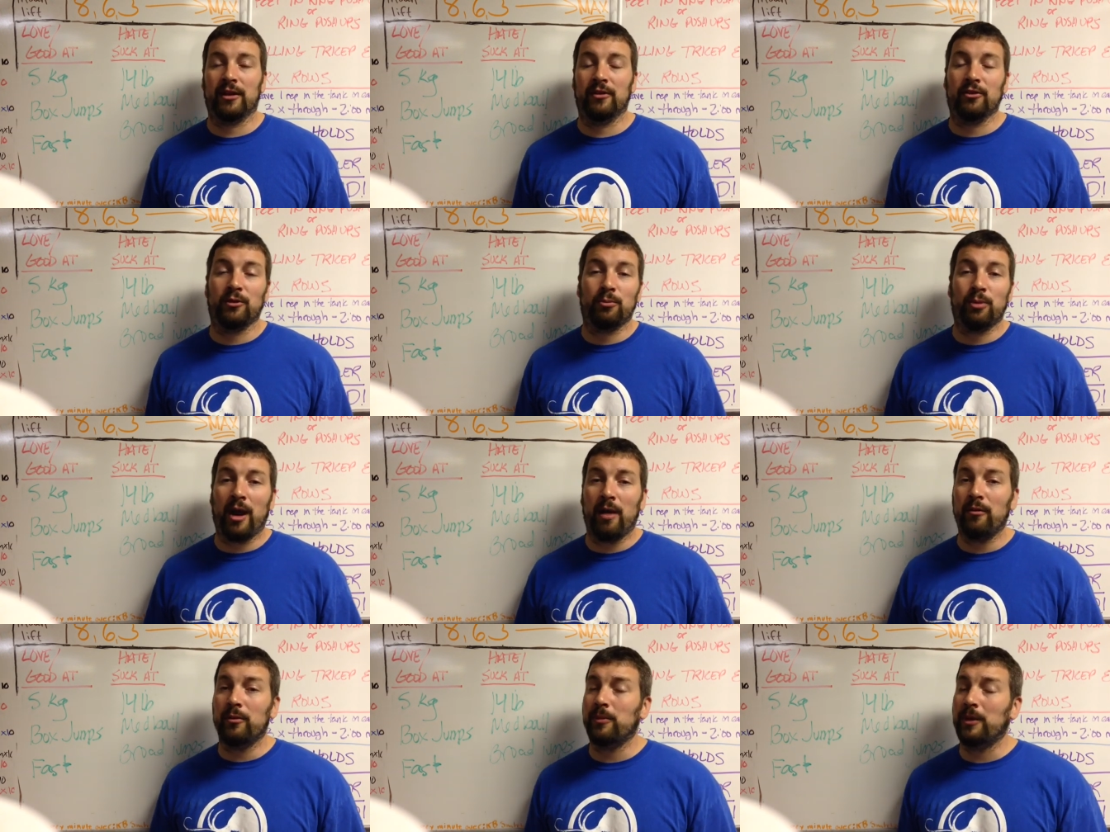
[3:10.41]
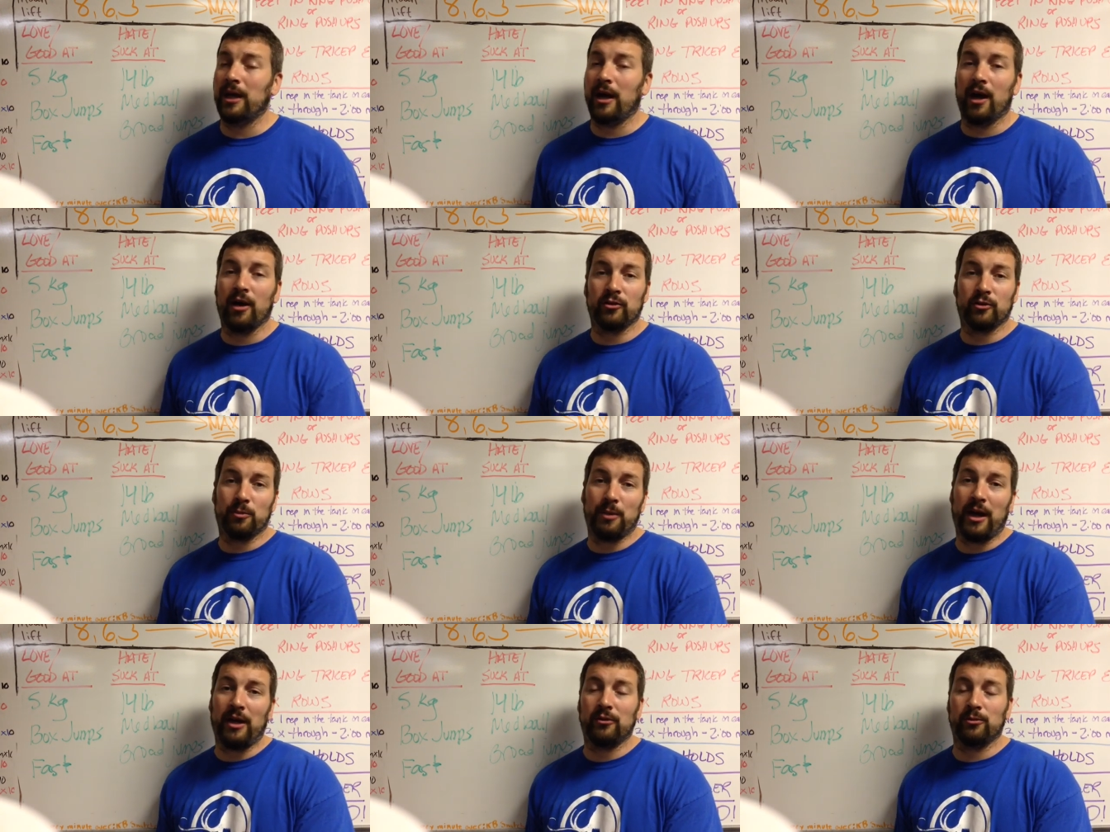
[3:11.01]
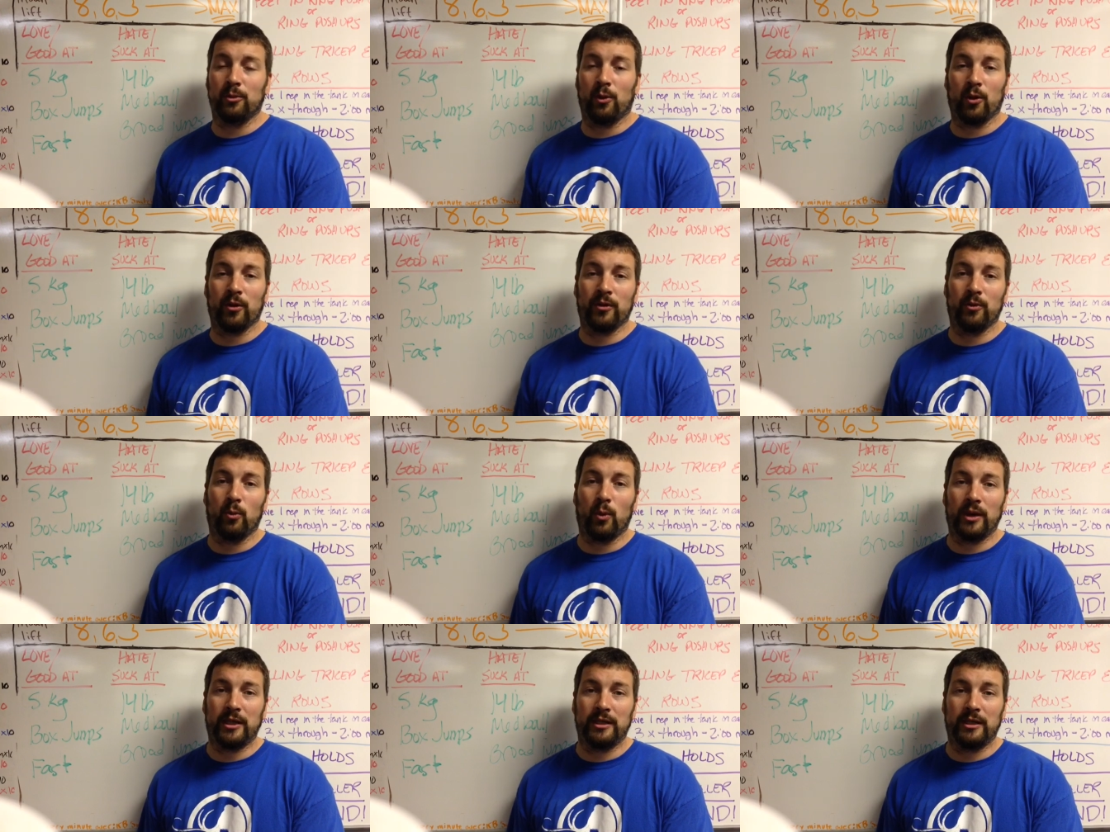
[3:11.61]
It should probably be 100 pounds more
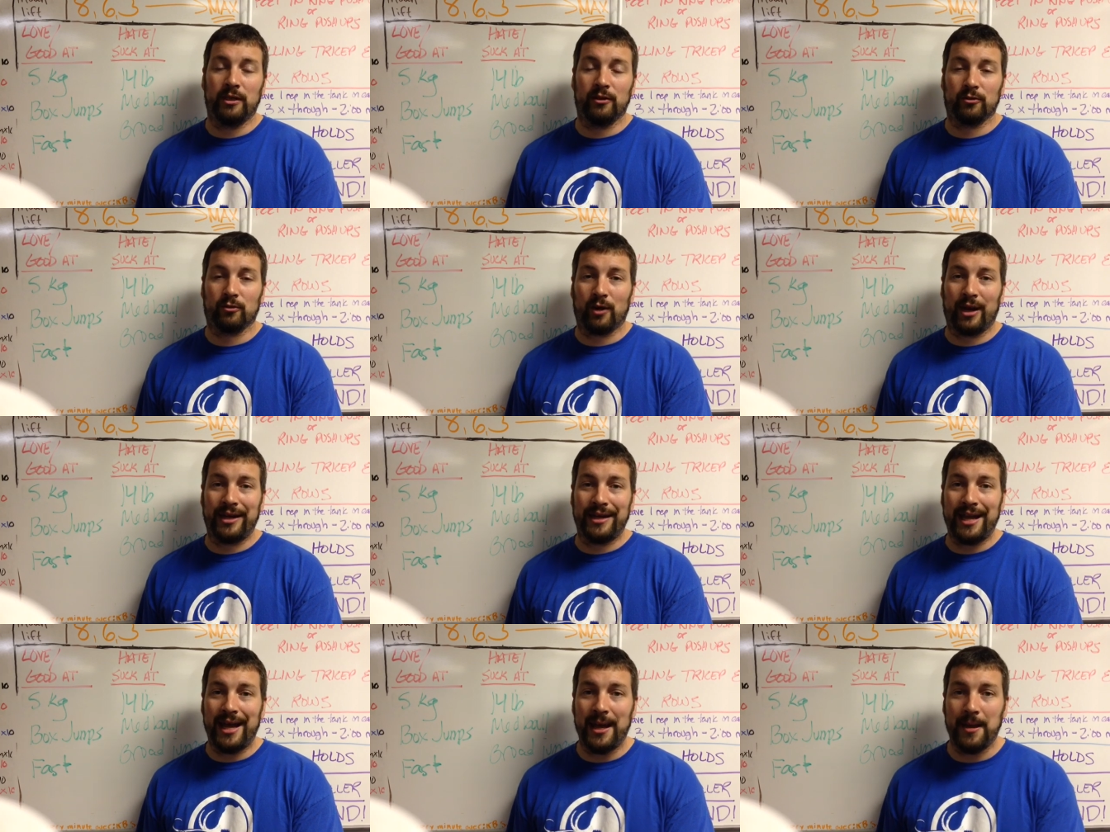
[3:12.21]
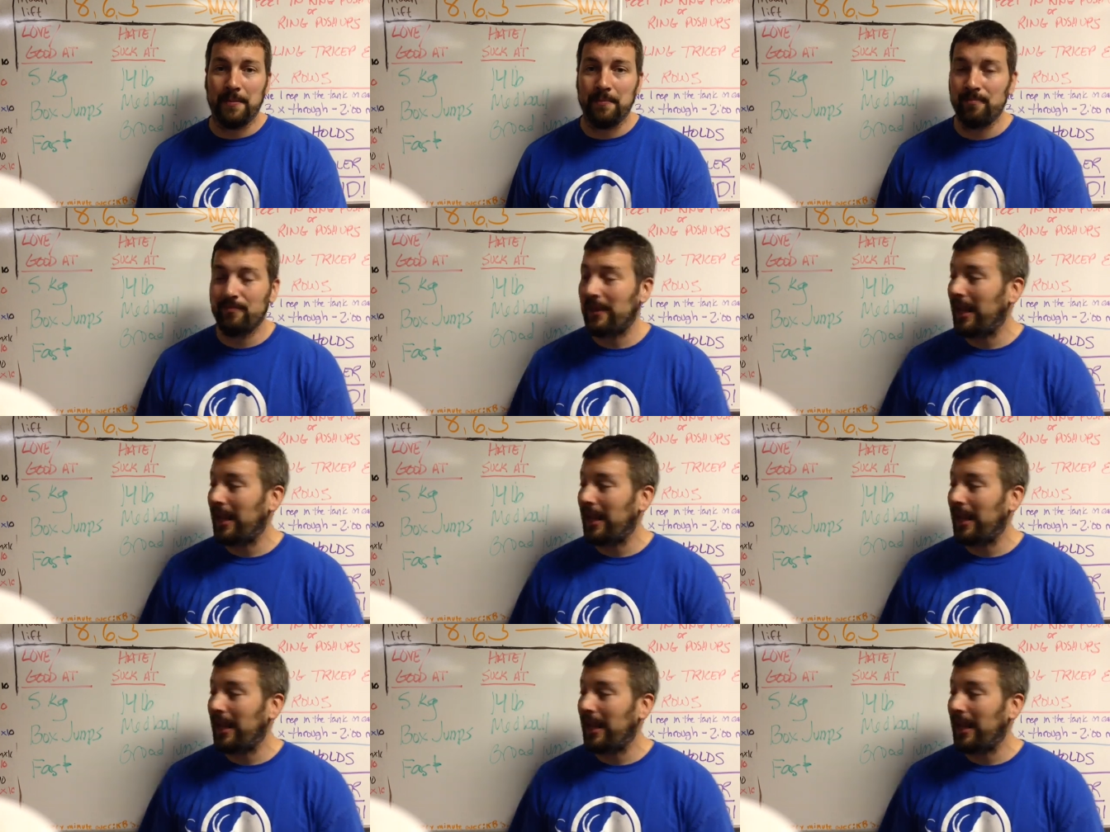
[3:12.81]
than what it is right now.